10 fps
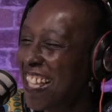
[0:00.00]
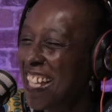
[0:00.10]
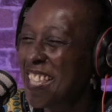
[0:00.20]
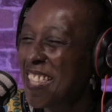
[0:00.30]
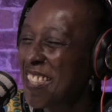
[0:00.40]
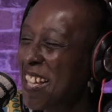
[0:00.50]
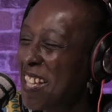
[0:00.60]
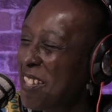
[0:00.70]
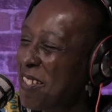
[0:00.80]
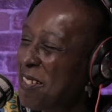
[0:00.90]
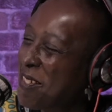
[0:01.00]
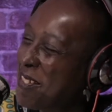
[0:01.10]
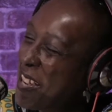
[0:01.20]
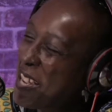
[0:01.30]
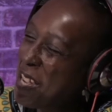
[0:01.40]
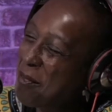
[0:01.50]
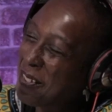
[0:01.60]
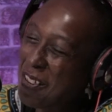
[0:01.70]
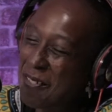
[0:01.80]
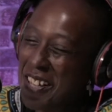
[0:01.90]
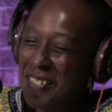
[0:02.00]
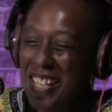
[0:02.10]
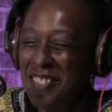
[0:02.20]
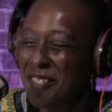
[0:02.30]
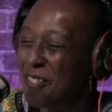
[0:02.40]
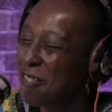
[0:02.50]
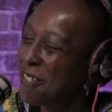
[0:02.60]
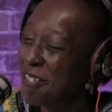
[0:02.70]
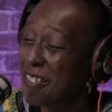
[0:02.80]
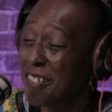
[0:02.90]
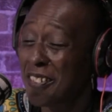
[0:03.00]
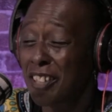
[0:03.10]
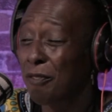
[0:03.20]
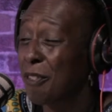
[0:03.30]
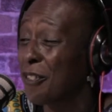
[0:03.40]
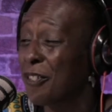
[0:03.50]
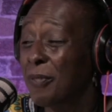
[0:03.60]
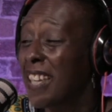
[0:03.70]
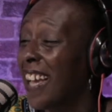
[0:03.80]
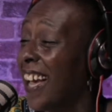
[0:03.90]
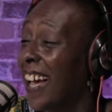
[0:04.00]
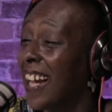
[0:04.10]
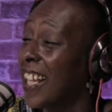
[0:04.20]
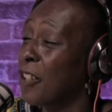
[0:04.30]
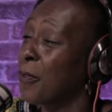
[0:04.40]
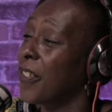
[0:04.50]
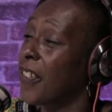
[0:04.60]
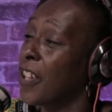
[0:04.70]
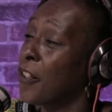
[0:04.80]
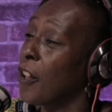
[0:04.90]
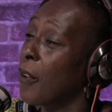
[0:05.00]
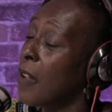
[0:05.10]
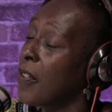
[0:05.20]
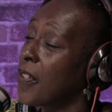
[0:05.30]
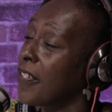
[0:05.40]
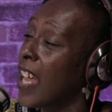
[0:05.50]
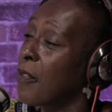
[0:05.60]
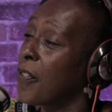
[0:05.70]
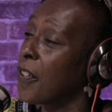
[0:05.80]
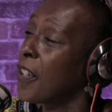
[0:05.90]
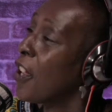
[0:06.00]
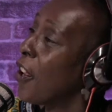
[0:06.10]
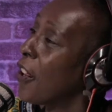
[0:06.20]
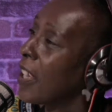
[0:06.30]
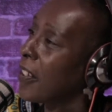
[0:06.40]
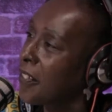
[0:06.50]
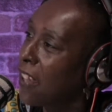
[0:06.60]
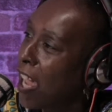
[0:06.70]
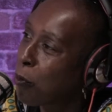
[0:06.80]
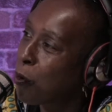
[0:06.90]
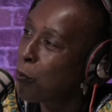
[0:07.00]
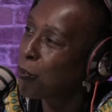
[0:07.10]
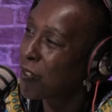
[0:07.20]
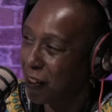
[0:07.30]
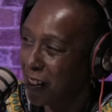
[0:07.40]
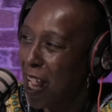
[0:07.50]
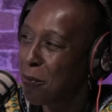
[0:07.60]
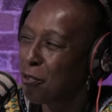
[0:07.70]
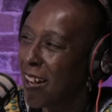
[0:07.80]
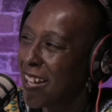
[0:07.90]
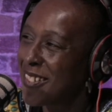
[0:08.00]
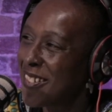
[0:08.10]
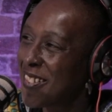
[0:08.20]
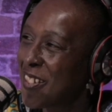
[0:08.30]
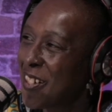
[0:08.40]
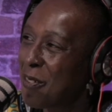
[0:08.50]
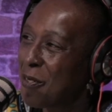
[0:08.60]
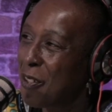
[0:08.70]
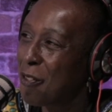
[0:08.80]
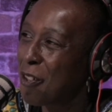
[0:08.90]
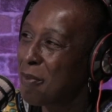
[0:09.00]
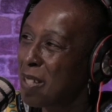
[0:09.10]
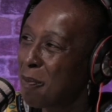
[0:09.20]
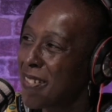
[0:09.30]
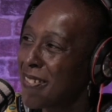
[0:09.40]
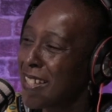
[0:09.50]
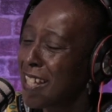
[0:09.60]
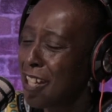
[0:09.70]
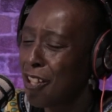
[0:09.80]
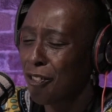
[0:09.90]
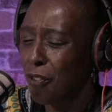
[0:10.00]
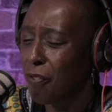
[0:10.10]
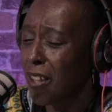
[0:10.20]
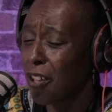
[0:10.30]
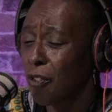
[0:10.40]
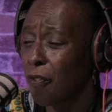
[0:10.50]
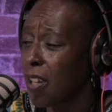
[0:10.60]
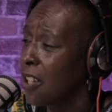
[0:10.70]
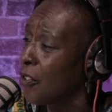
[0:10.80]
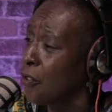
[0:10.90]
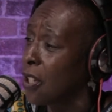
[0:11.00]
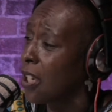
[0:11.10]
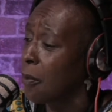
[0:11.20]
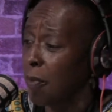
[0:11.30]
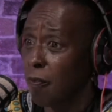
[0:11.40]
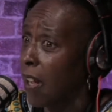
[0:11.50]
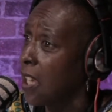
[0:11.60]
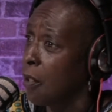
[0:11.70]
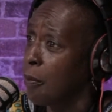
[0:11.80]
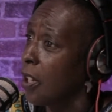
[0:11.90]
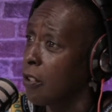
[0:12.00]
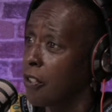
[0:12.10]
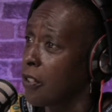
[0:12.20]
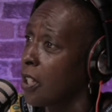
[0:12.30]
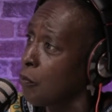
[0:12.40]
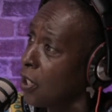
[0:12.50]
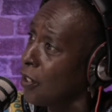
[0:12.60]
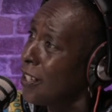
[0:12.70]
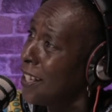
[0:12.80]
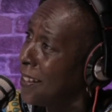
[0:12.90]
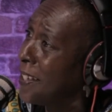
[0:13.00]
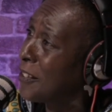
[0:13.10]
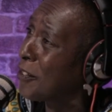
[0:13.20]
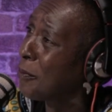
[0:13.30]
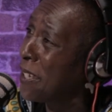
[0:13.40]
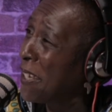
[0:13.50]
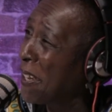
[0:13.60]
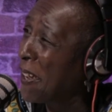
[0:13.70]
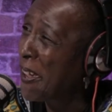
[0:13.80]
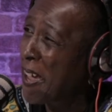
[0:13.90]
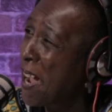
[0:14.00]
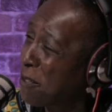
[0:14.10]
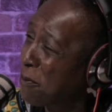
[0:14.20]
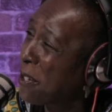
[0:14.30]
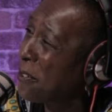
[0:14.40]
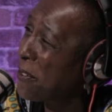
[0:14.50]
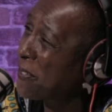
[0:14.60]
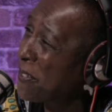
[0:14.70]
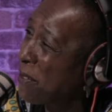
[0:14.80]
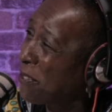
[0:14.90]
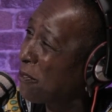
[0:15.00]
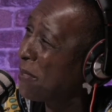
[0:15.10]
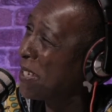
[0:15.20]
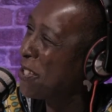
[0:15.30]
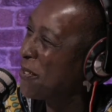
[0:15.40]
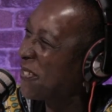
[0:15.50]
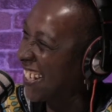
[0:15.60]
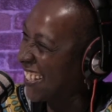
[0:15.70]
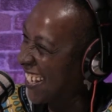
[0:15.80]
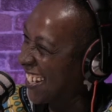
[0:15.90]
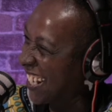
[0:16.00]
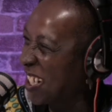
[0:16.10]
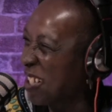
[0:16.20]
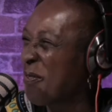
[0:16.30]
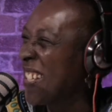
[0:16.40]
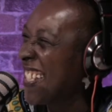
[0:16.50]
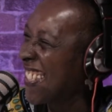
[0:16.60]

Thank you, James. Oh, what a nice introduction, though. That's real sweet. And as we say, everything is everything. The time comes when the time is right, because we're all being busy. So thank you for inviting me. Honestly, I'm real lit to be here. And it's been a long time since me and you sat down and had the reasoning.